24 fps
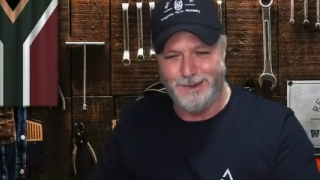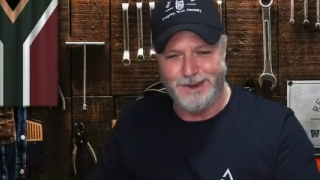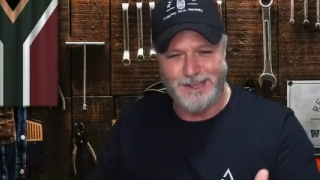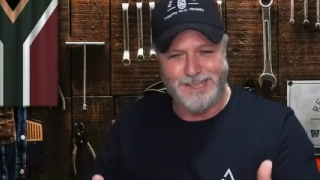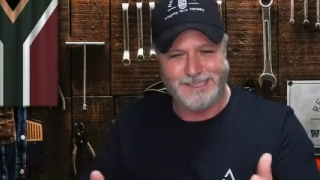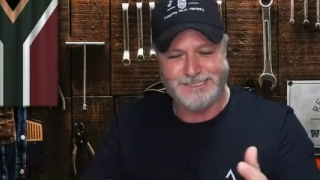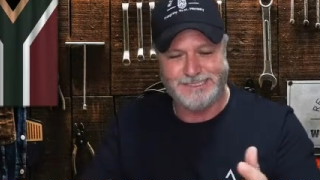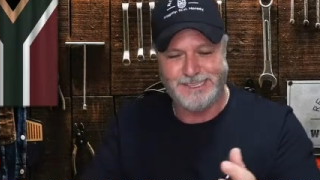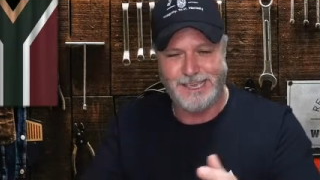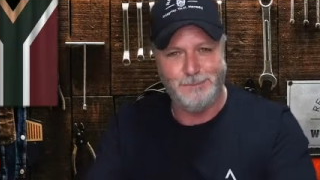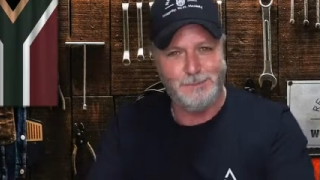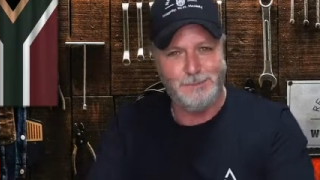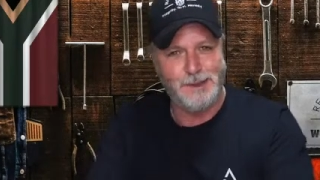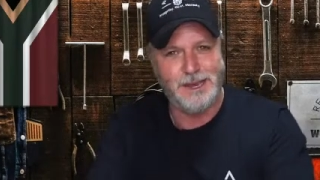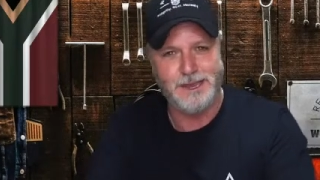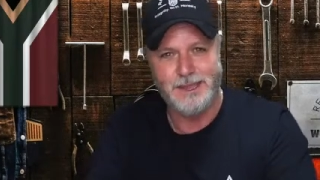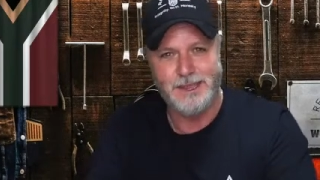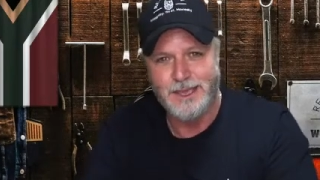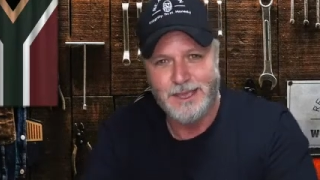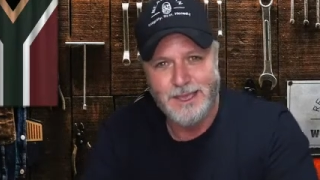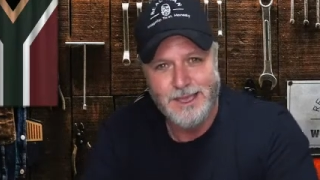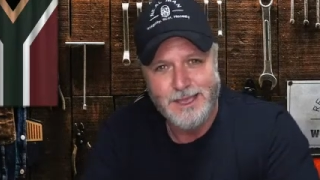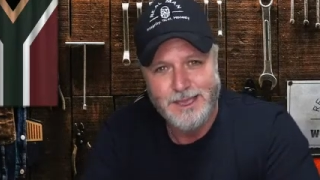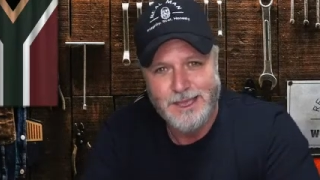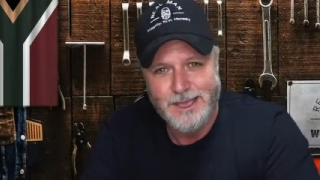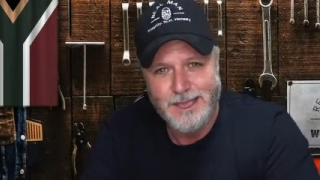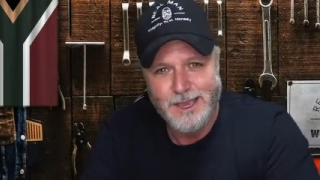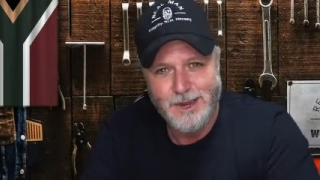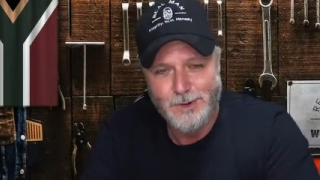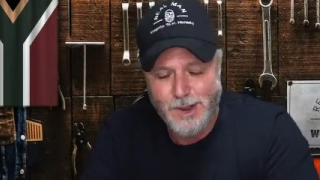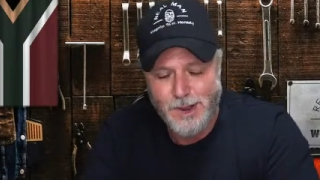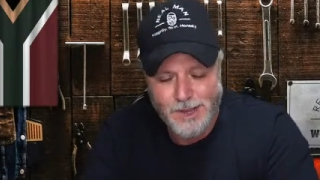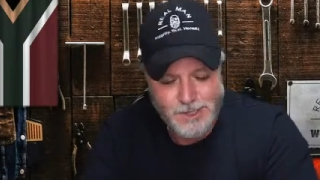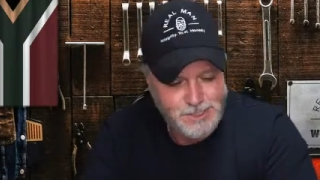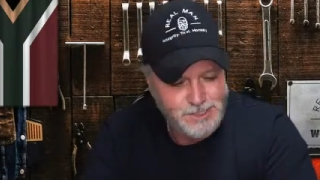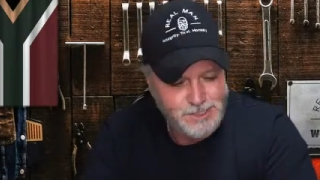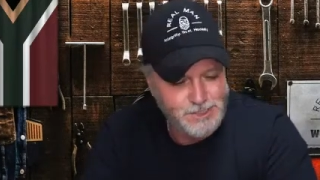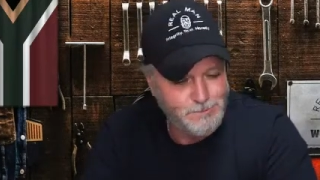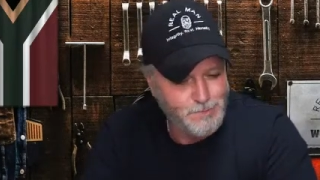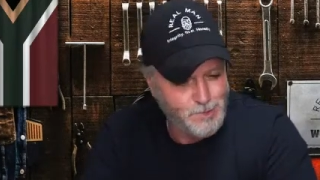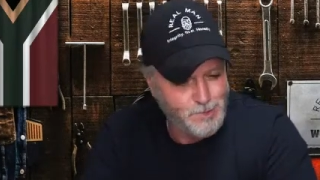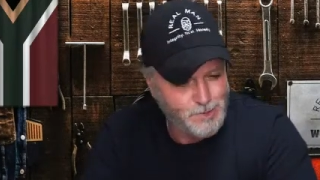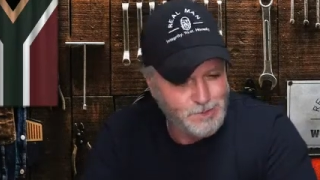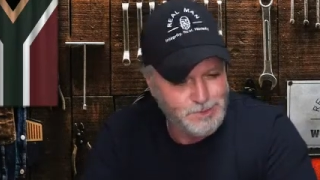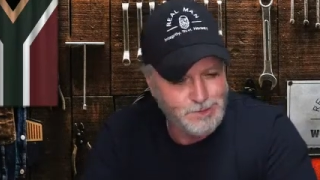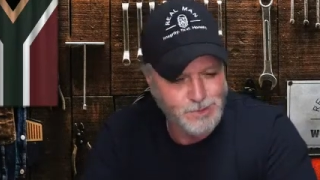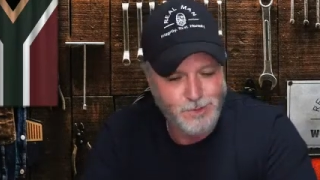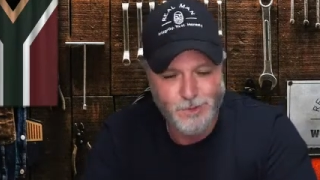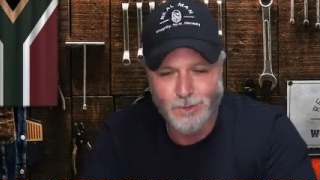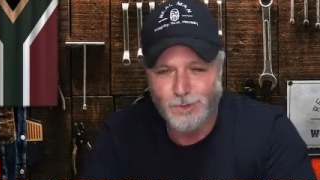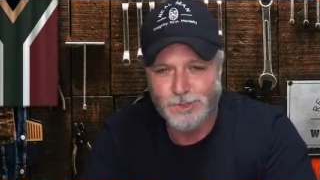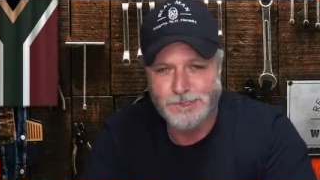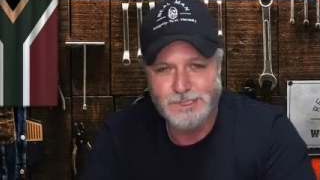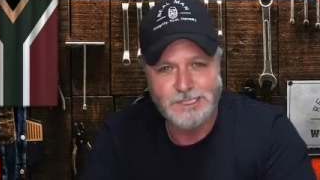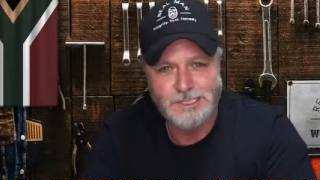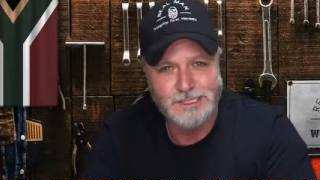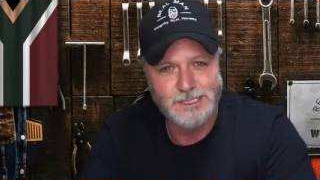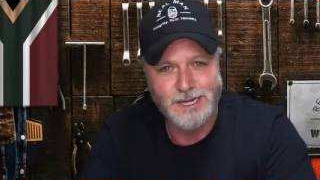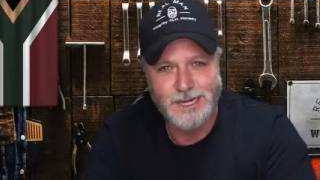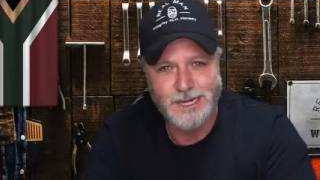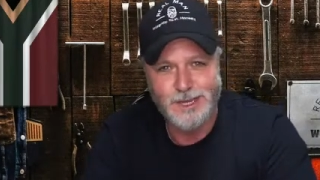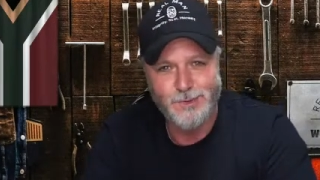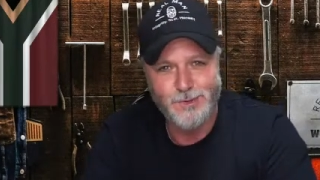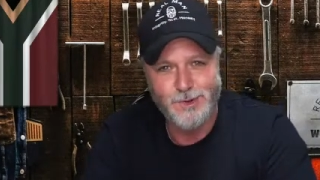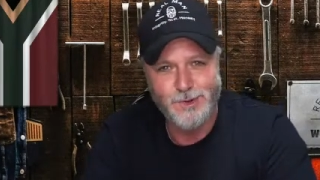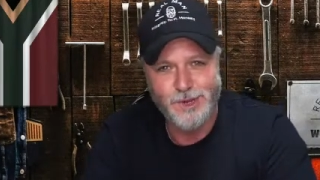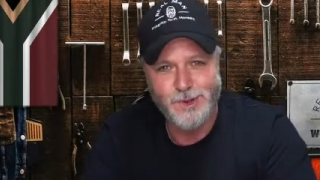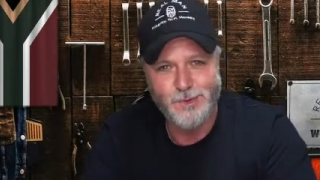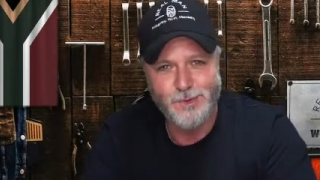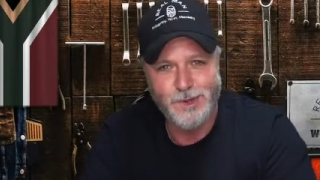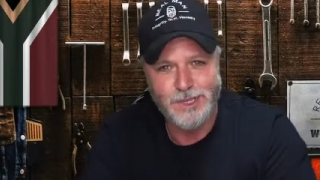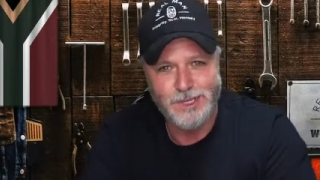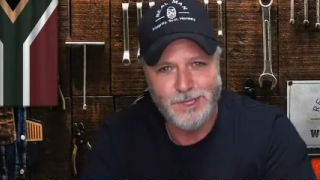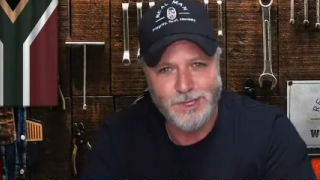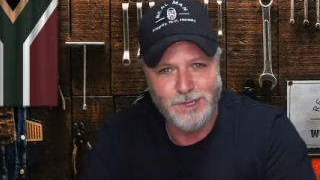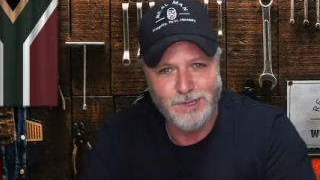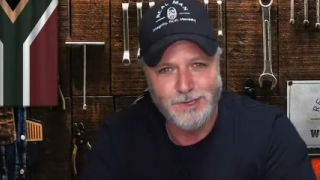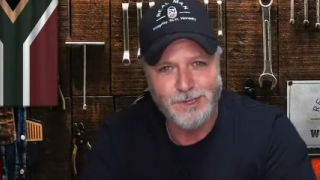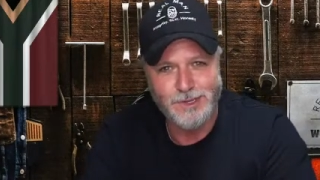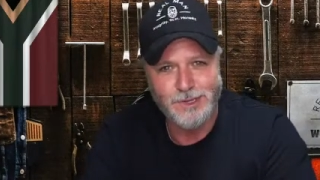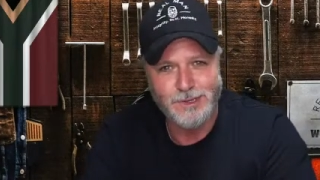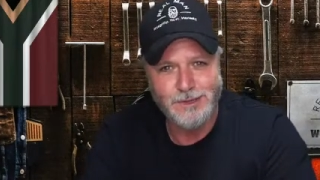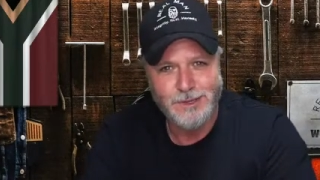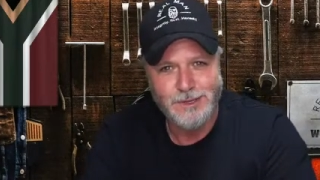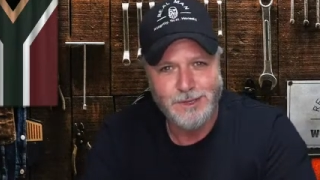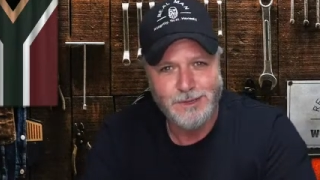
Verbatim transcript: When I say, but quotes, books, courses only work when you do.